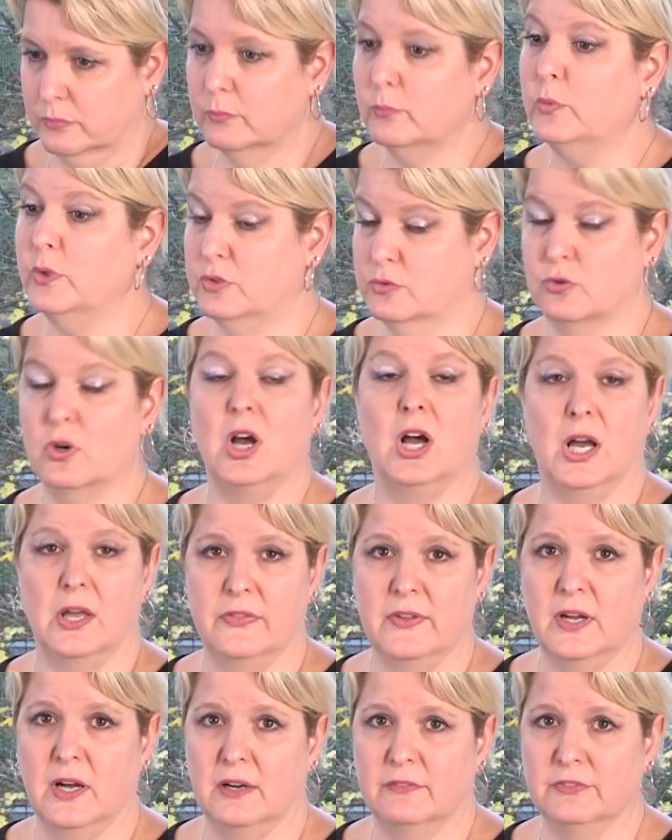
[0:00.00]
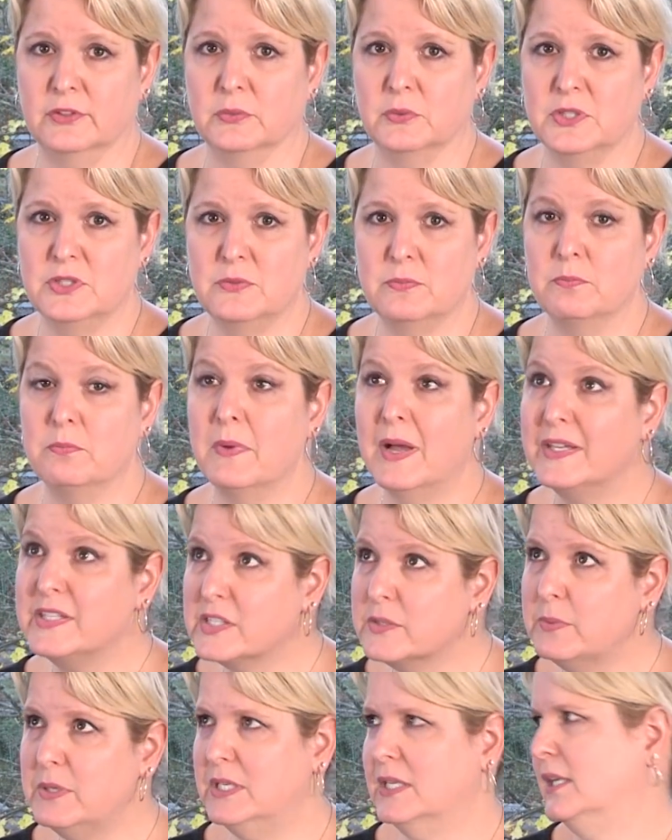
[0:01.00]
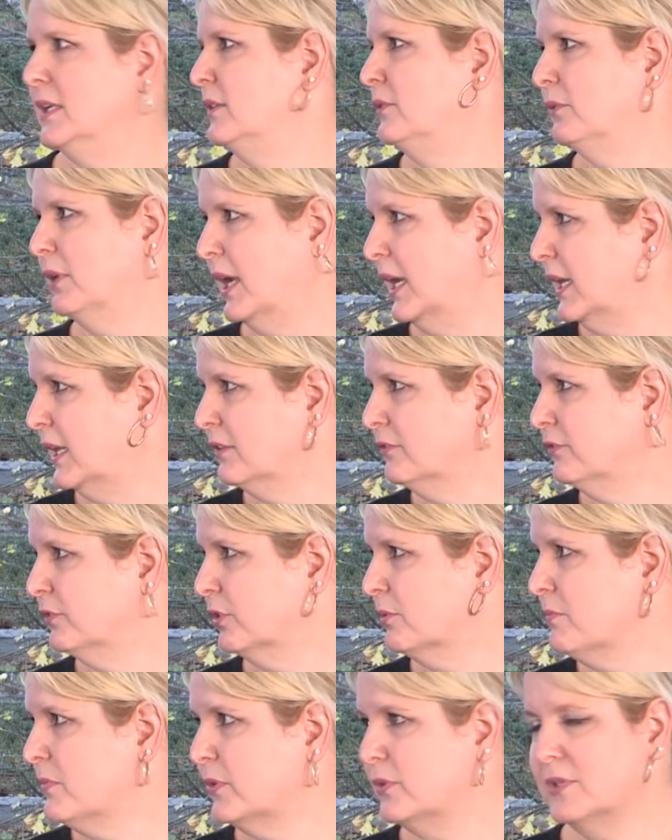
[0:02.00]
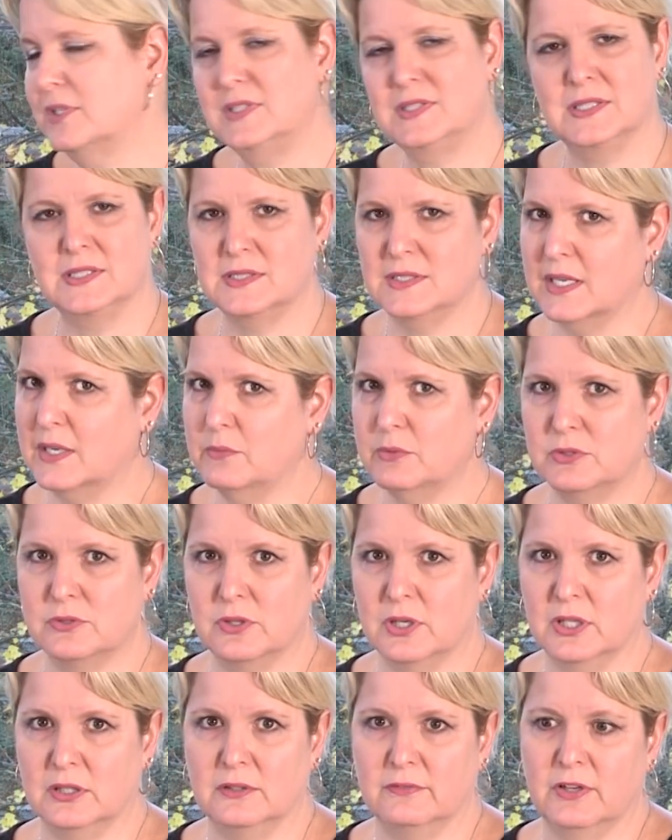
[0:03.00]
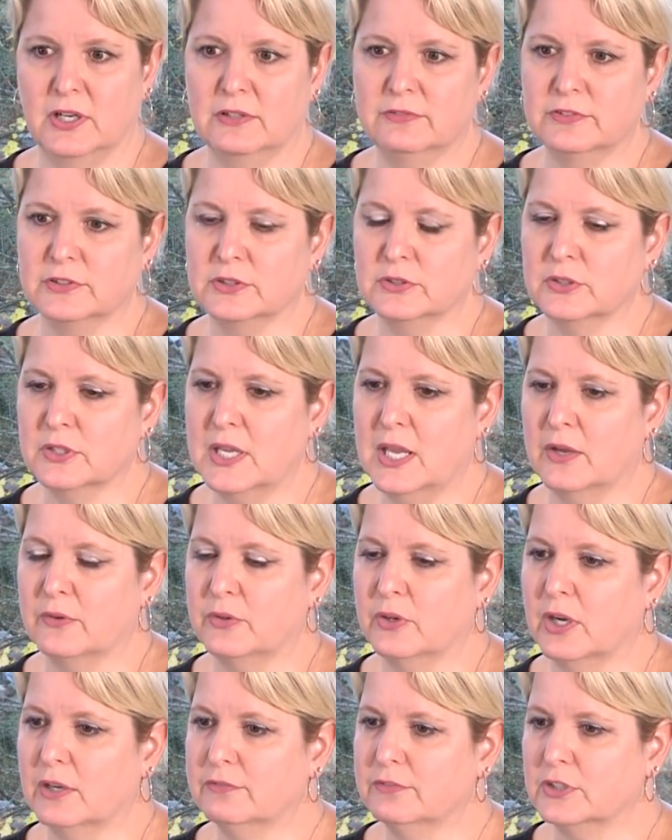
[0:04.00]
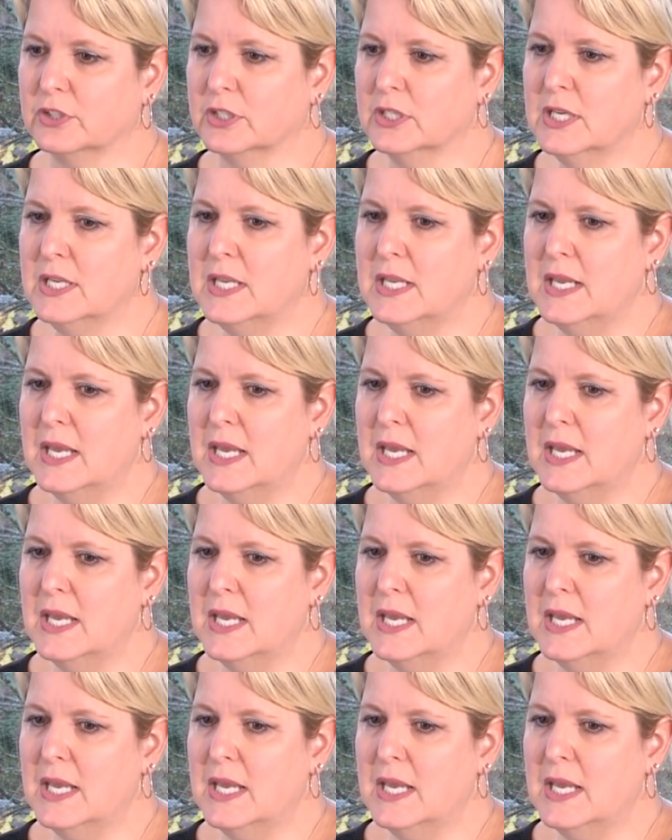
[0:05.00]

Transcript: withdraw the offer, which must be done in writing, form 36A, withdrawal of offer or counter offer,